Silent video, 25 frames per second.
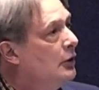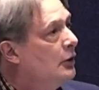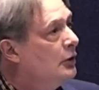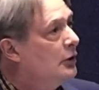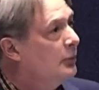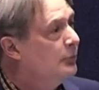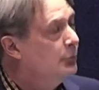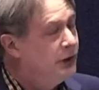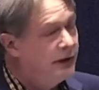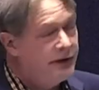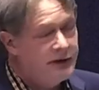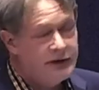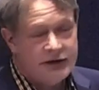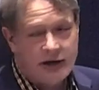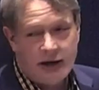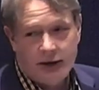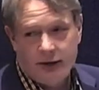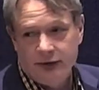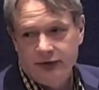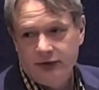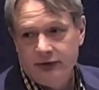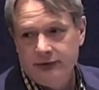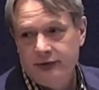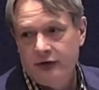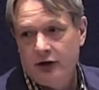The British
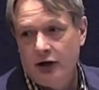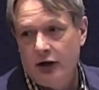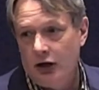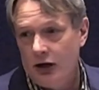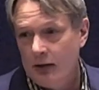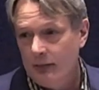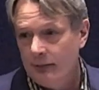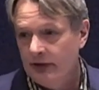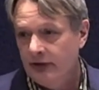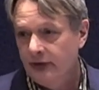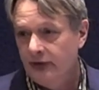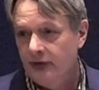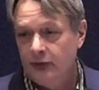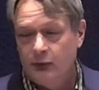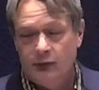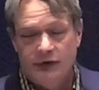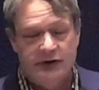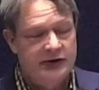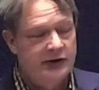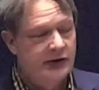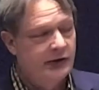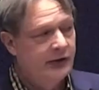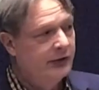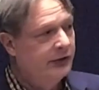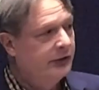House of Commons,
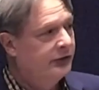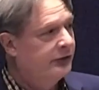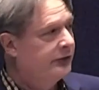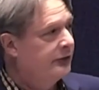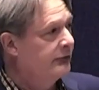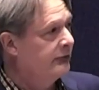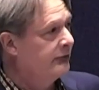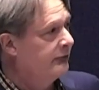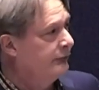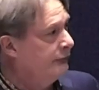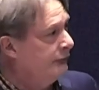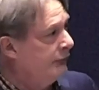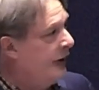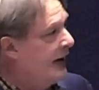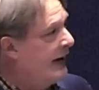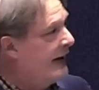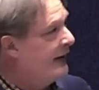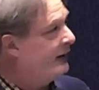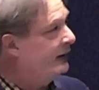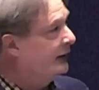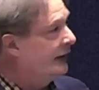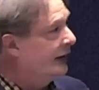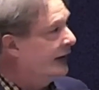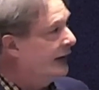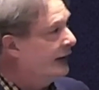which is
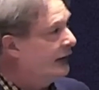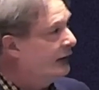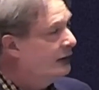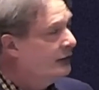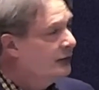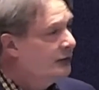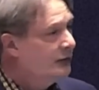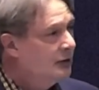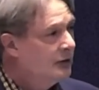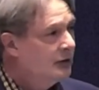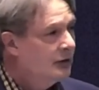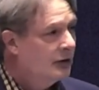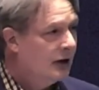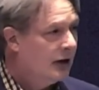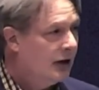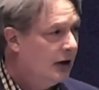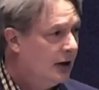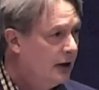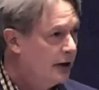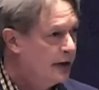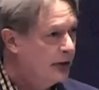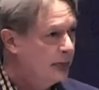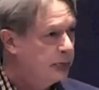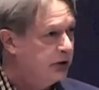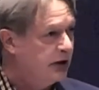frankly
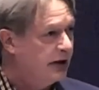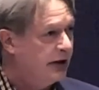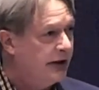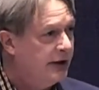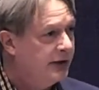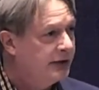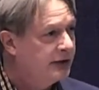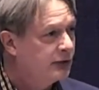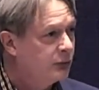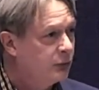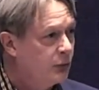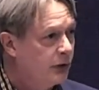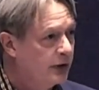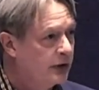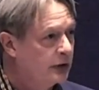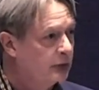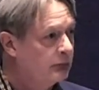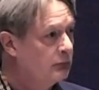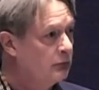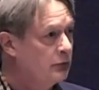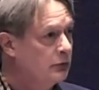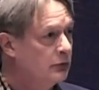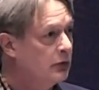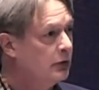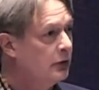the place where the
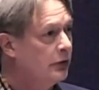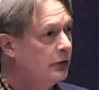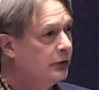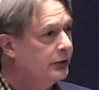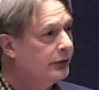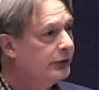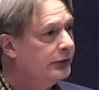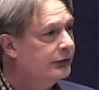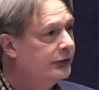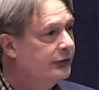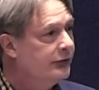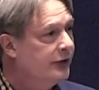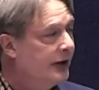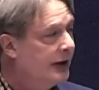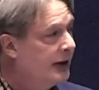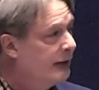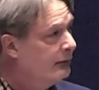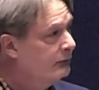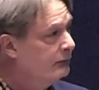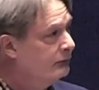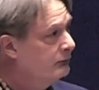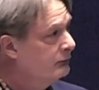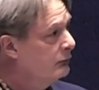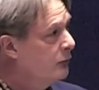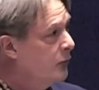rules that
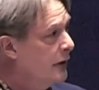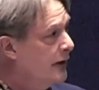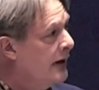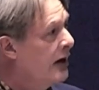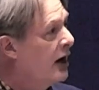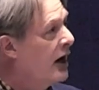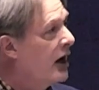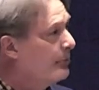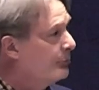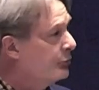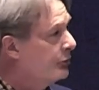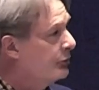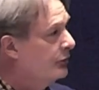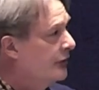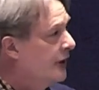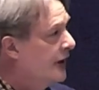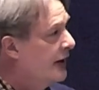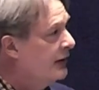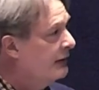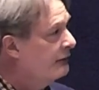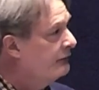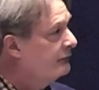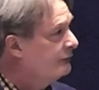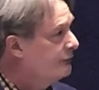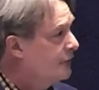we
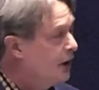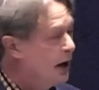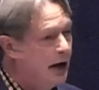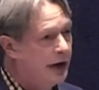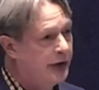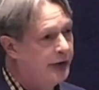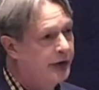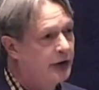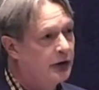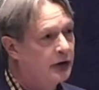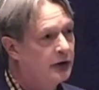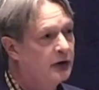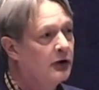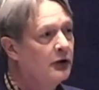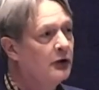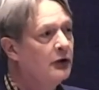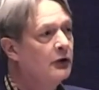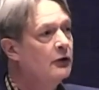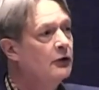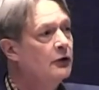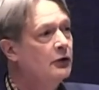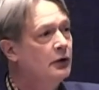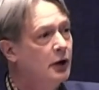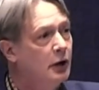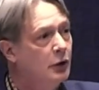operate under
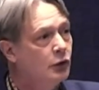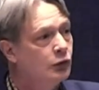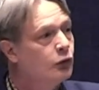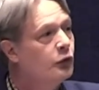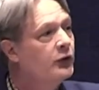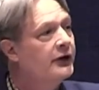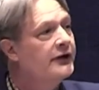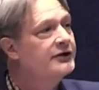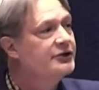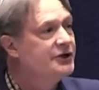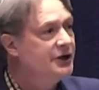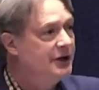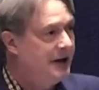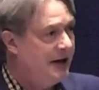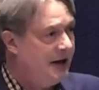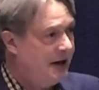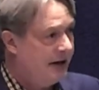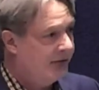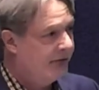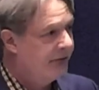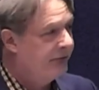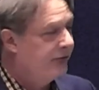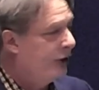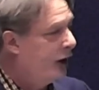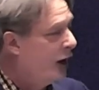
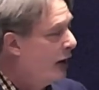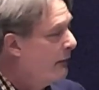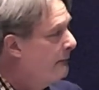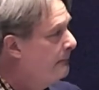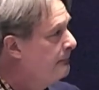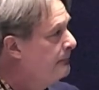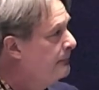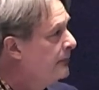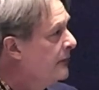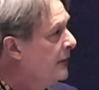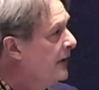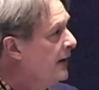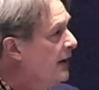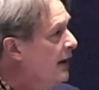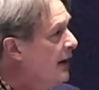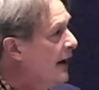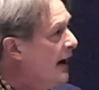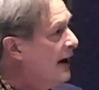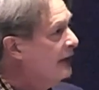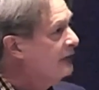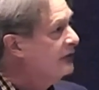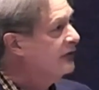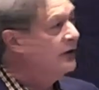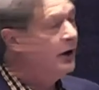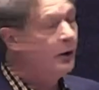originate from,
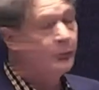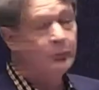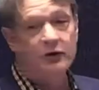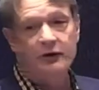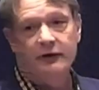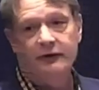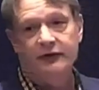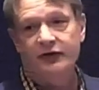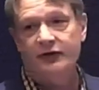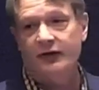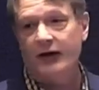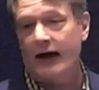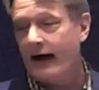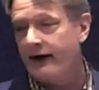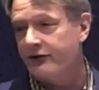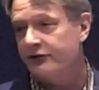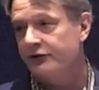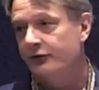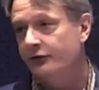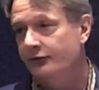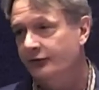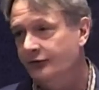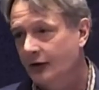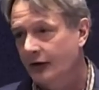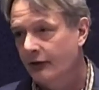has a number of
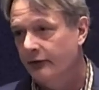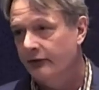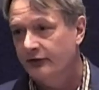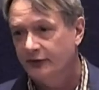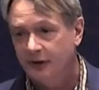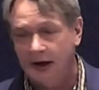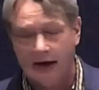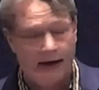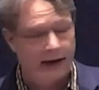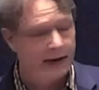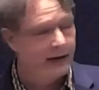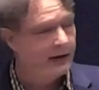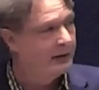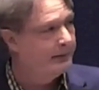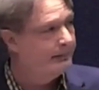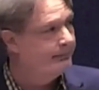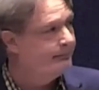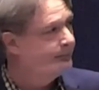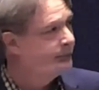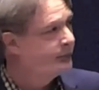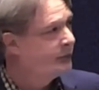statues outside of them.